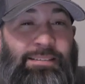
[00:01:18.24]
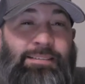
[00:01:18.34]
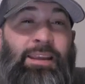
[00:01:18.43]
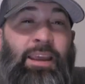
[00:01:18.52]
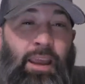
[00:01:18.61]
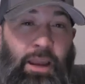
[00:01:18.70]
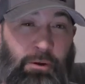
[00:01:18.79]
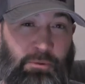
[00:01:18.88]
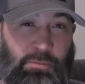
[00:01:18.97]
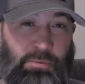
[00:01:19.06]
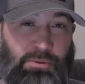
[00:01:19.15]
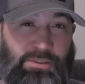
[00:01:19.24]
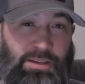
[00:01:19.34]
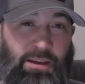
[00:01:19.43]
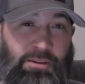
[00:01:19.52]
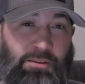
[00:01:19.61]
terrible
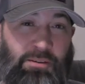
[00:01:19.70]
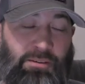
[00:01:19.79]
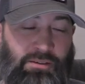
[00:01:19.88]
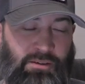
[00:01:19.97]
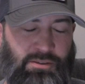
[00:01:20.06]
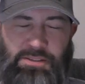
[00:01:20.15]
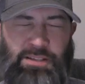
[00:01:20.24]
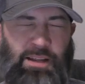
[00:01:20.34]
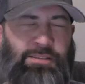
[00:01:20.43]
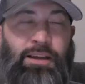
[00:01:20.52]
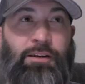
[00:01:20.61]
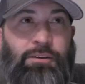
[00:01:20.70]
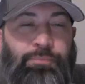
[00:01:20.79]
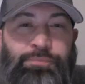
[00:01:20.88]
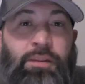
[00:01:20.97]
cider or sour.